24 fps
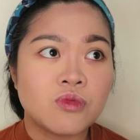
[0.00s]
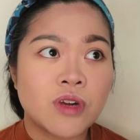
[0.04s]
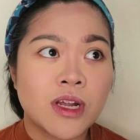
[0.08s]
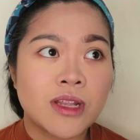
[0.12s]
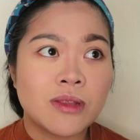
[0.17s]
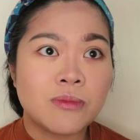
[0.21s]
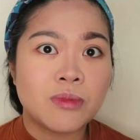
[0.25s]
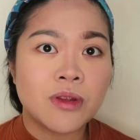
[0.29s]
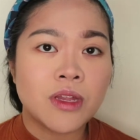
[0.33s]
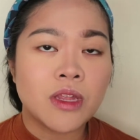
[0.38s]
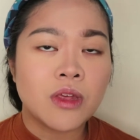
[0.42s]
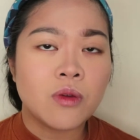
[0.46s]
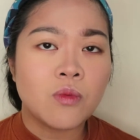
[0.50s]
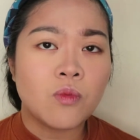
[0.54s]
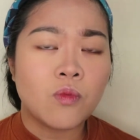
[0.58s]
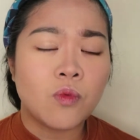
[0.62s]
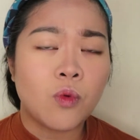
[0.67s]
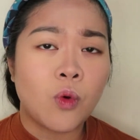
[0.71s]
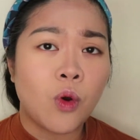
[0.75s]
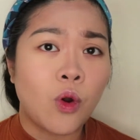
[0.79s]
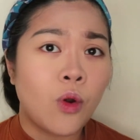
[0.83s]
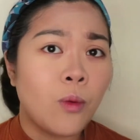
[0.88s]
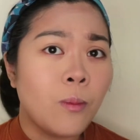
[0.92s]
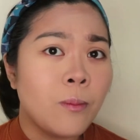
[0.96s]
run pretty
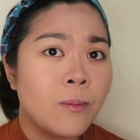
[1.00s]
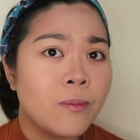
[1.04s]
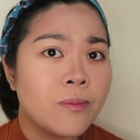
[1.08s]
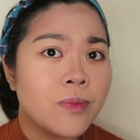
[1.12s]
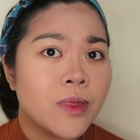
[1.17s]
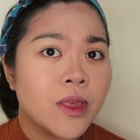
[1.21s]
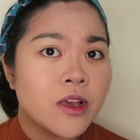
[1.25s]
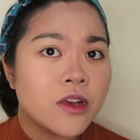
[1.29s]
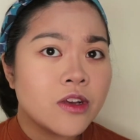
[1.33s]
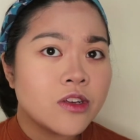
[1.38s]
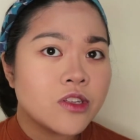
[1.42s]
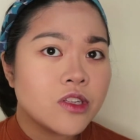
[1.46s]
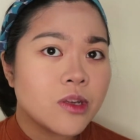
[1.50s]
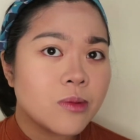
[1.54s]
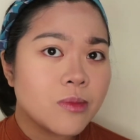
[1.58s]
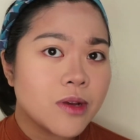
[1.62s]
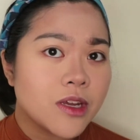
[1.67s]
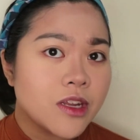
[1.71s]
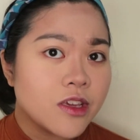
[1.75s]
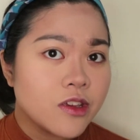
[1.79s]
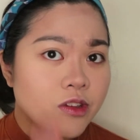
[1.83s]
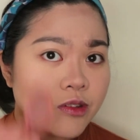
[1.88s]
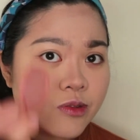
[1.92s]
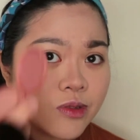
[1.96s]
warm. So I'm
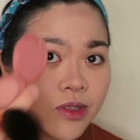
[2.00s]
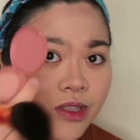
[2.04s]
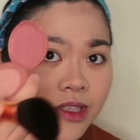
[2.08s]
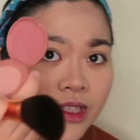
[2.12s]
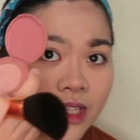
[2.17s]
gonna use